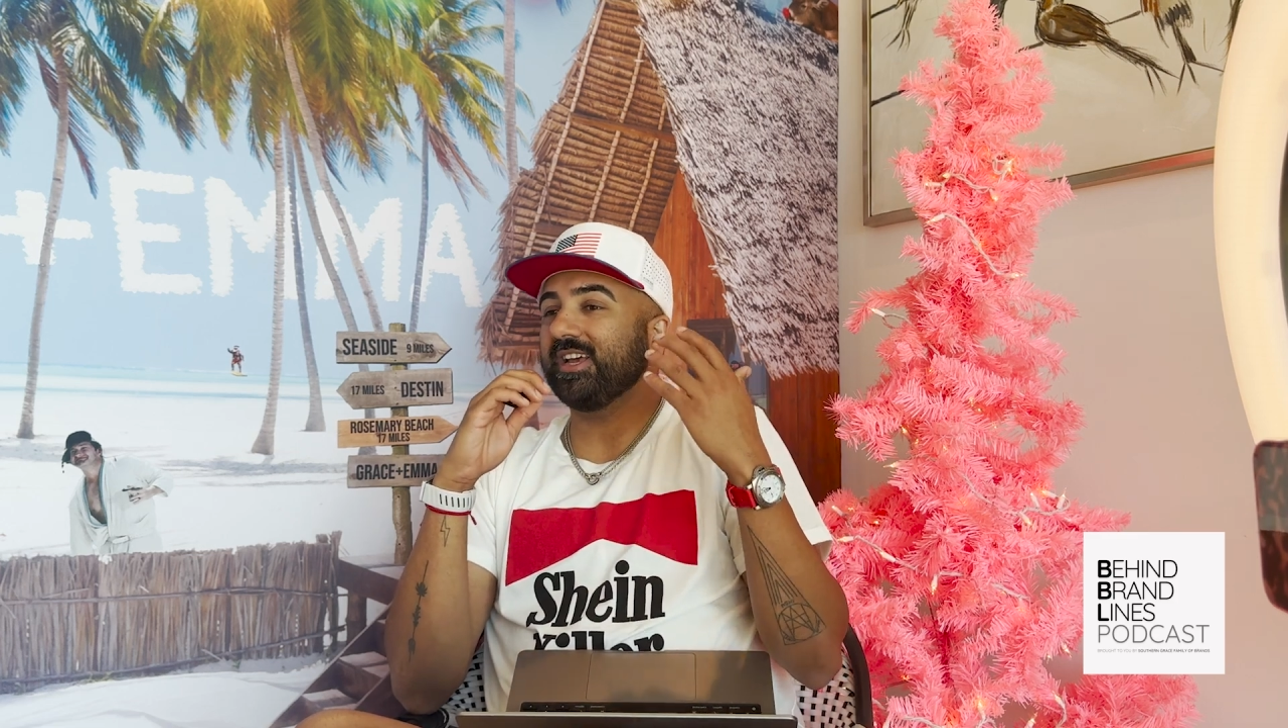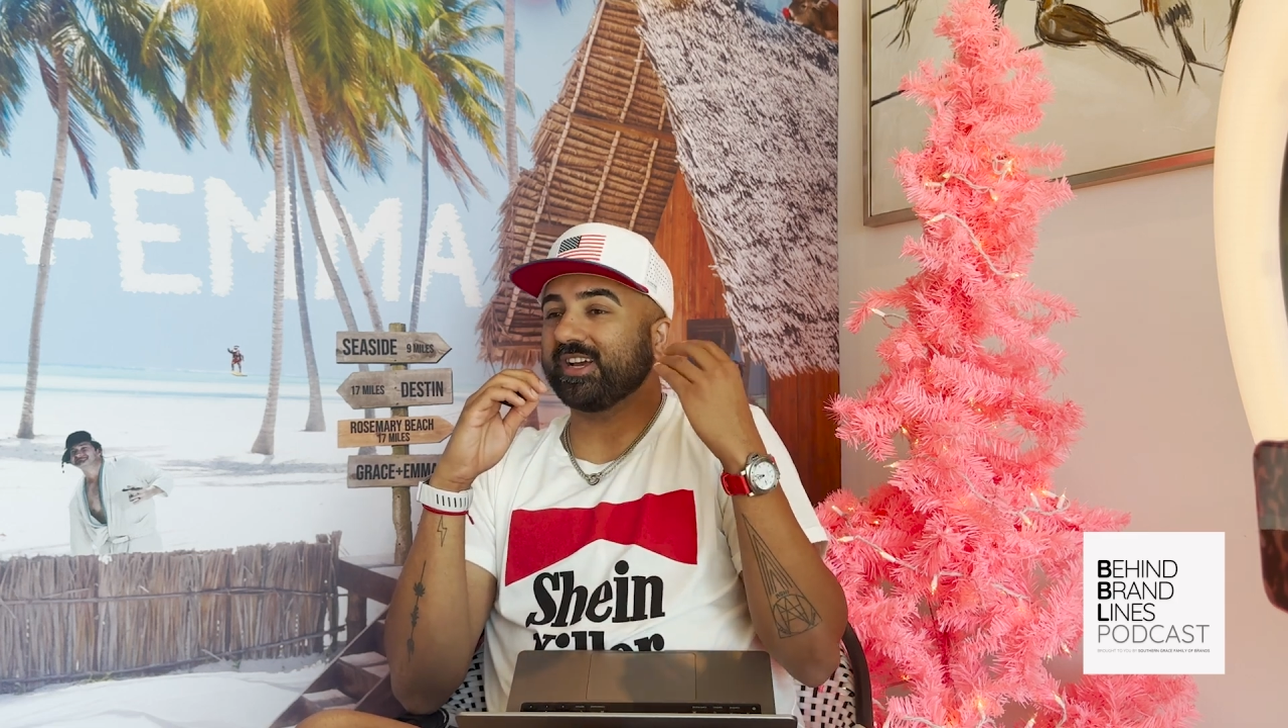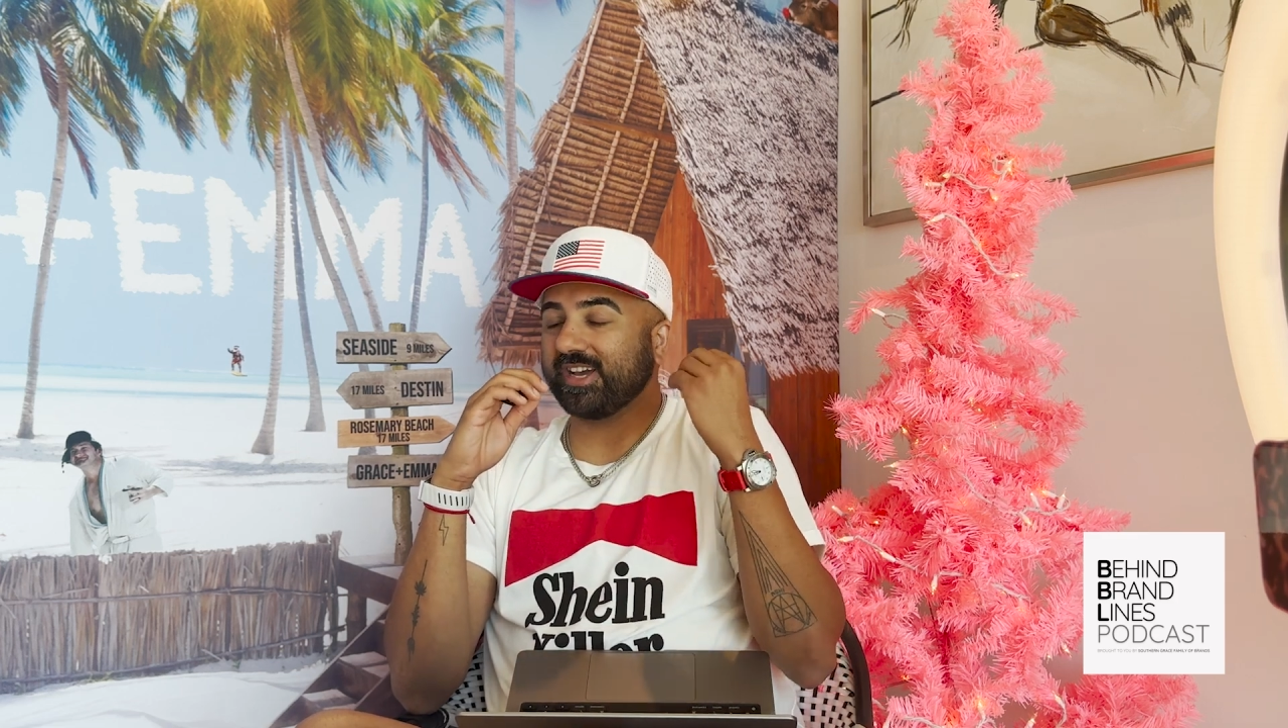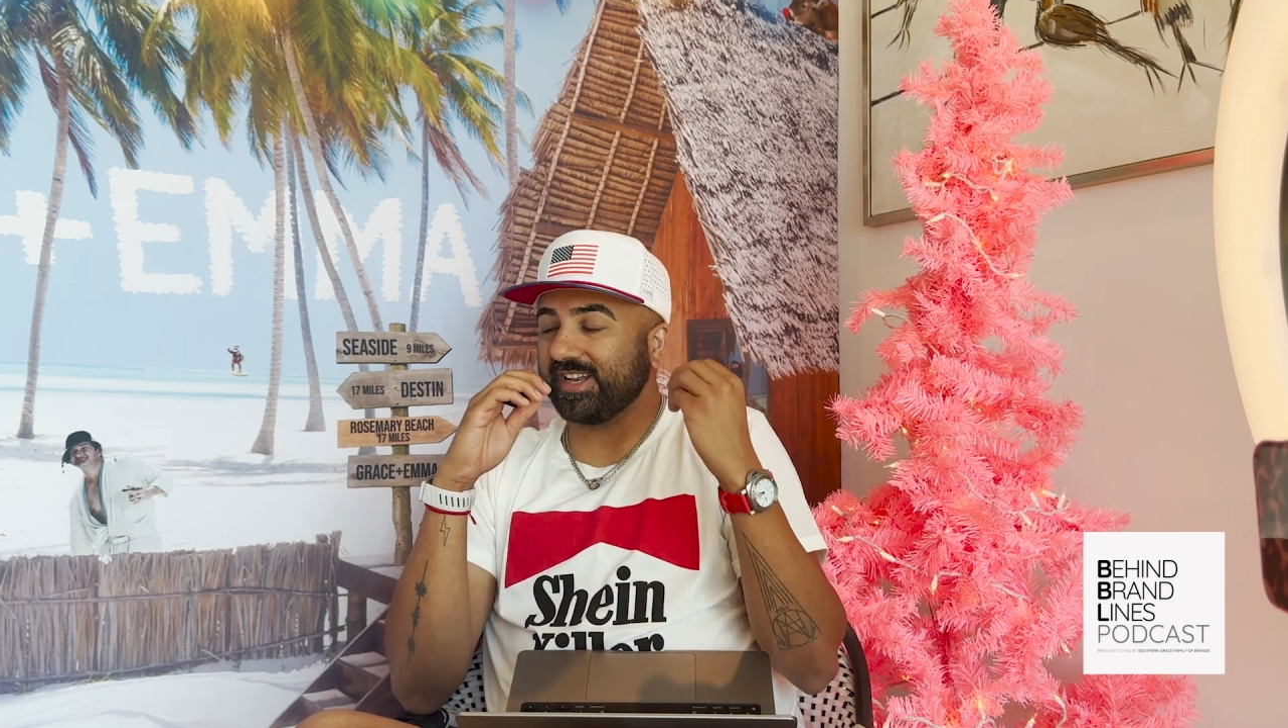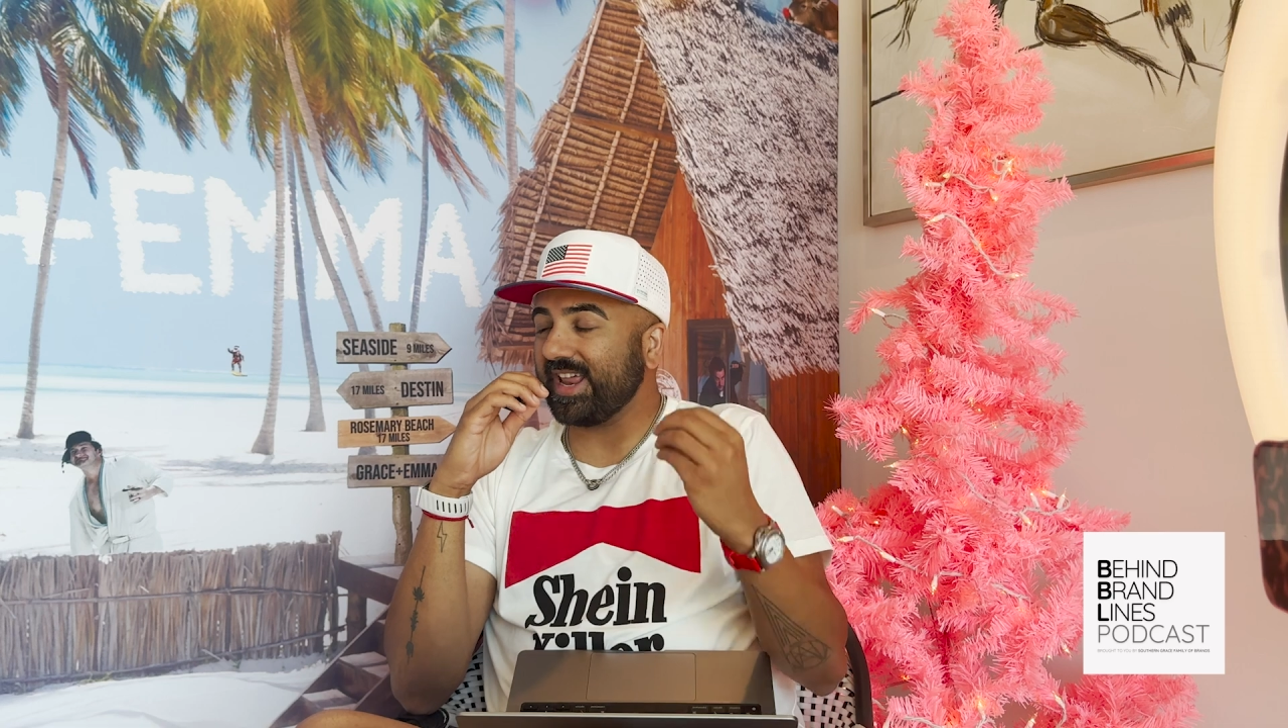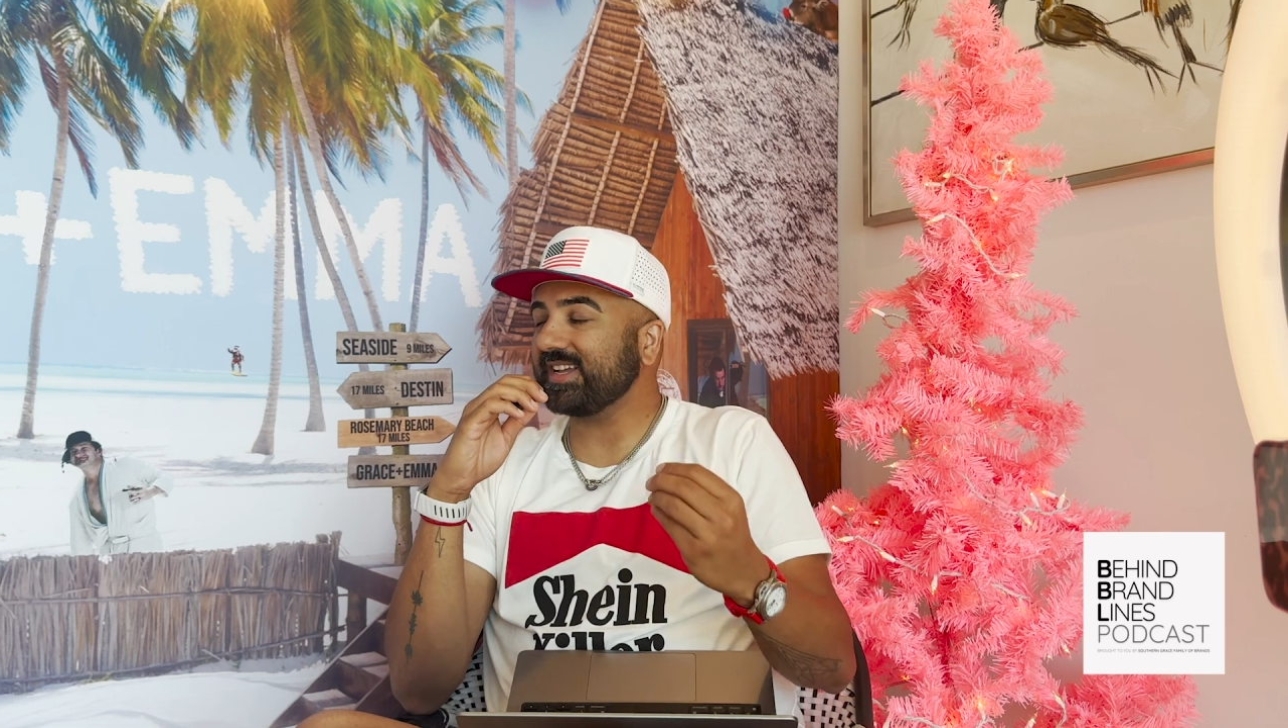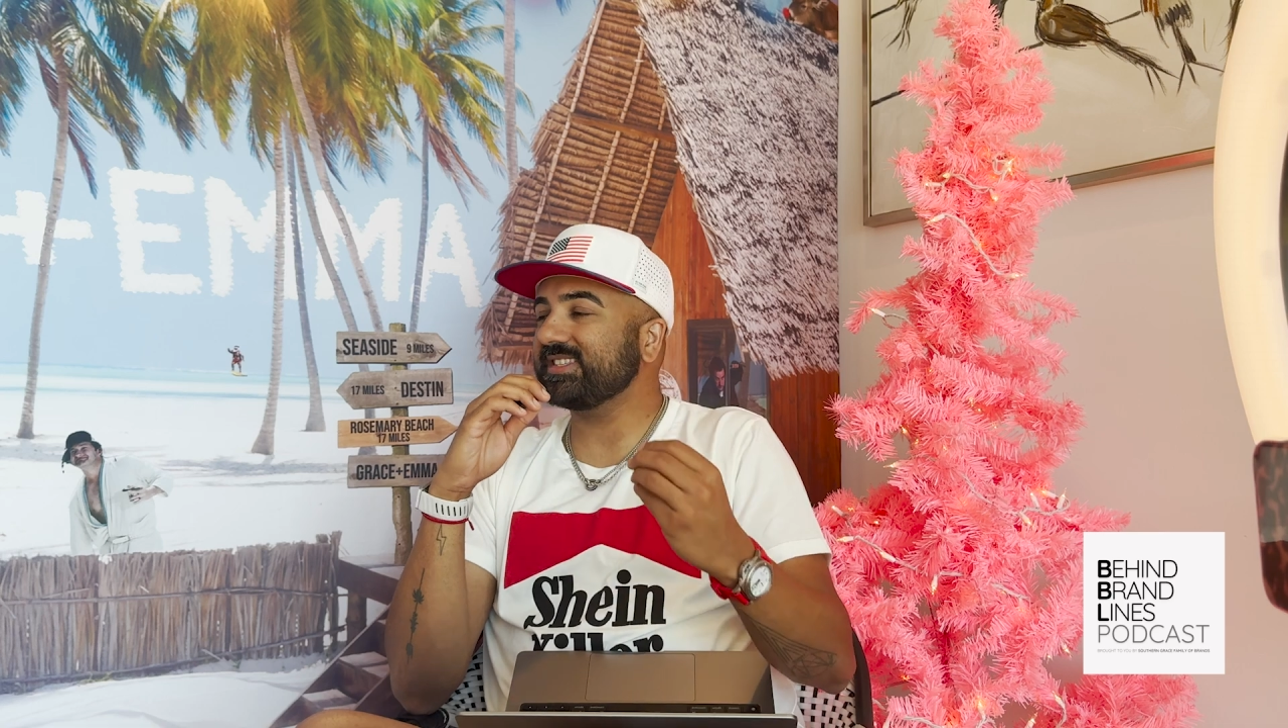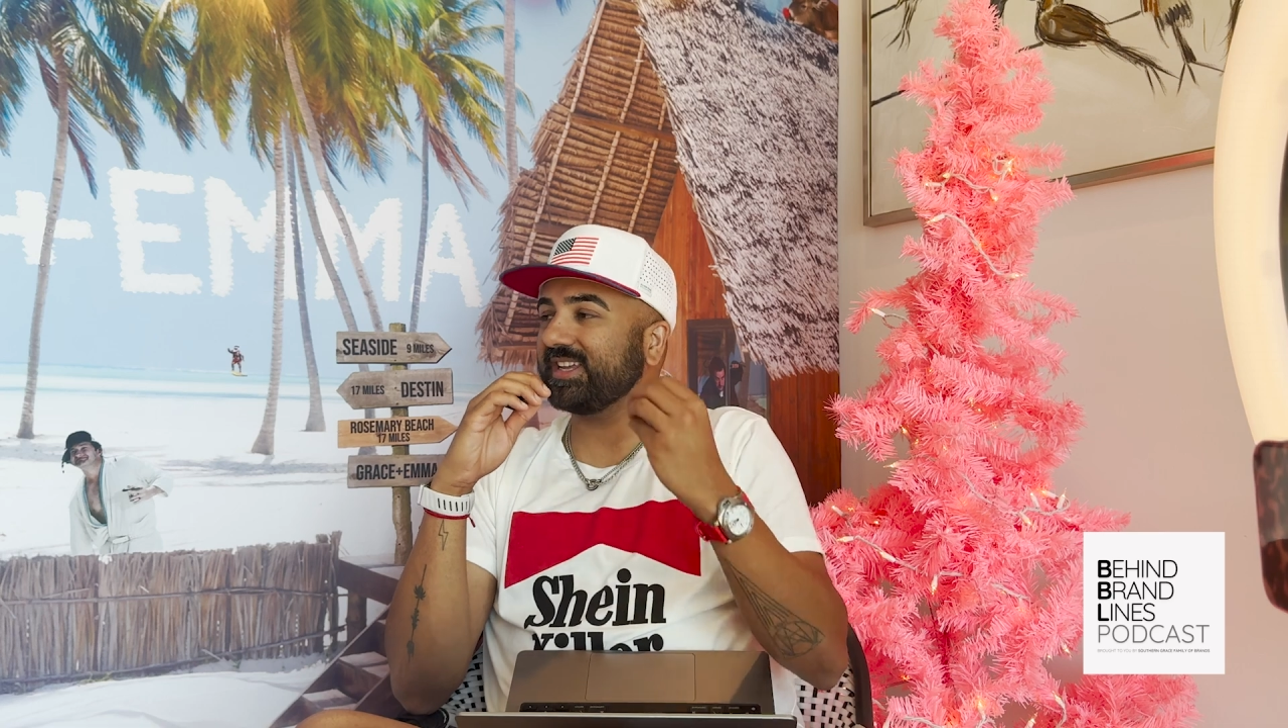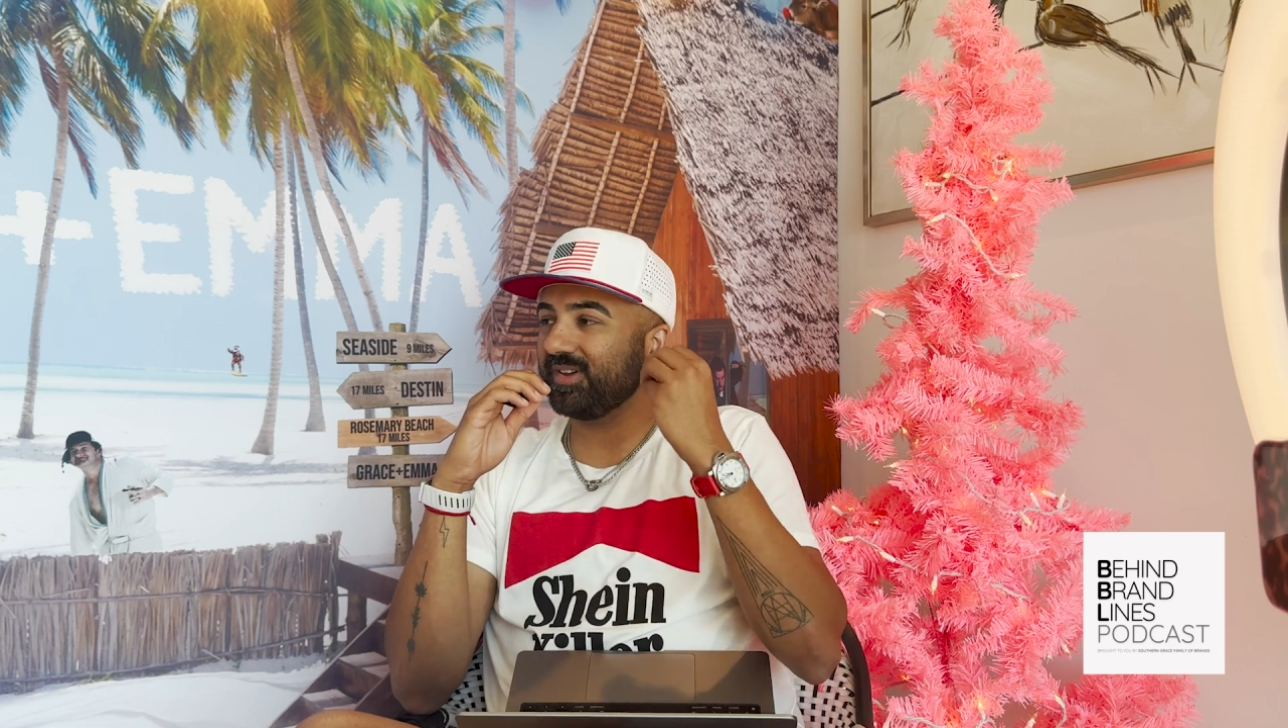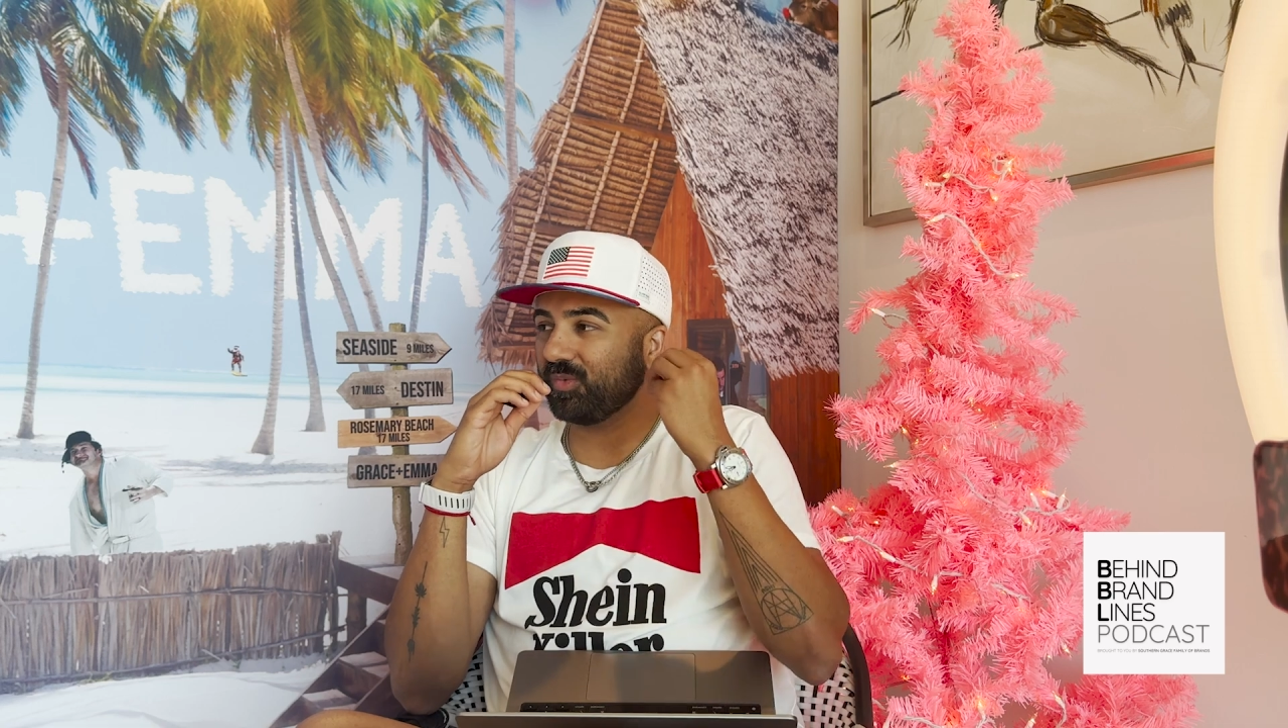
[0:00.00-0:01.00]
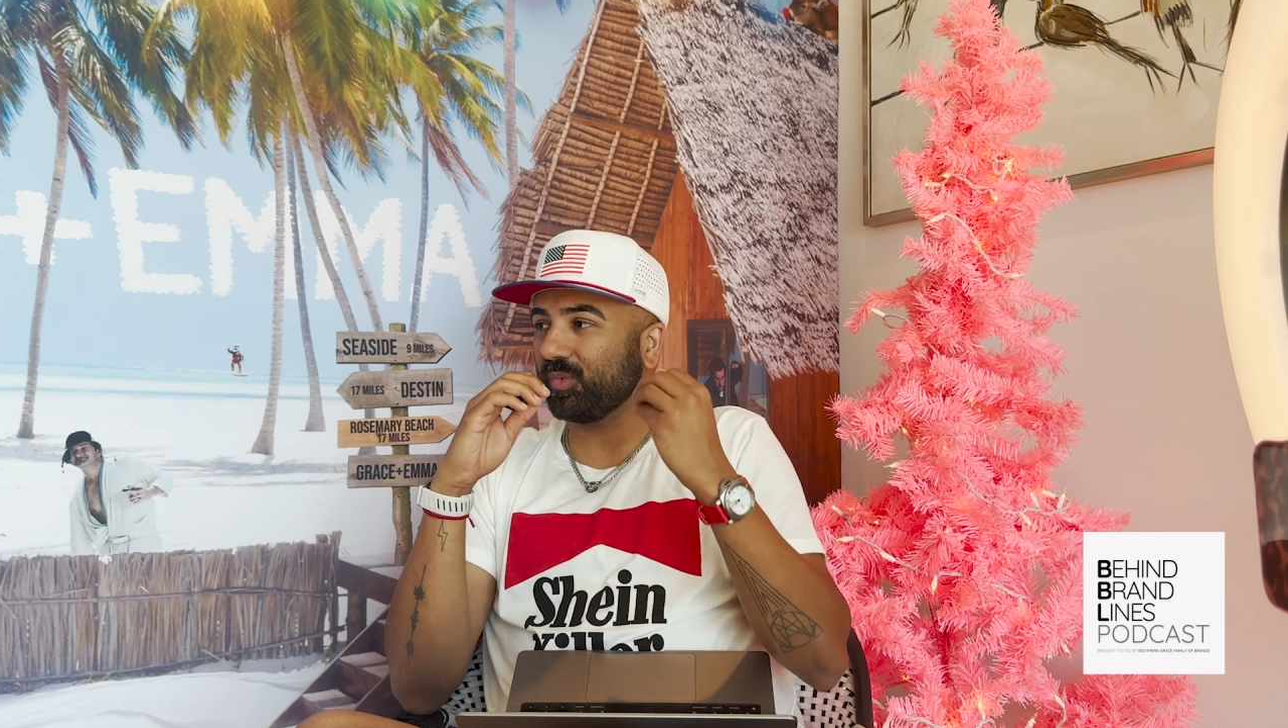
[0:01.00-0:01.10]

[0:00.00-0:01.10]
connecting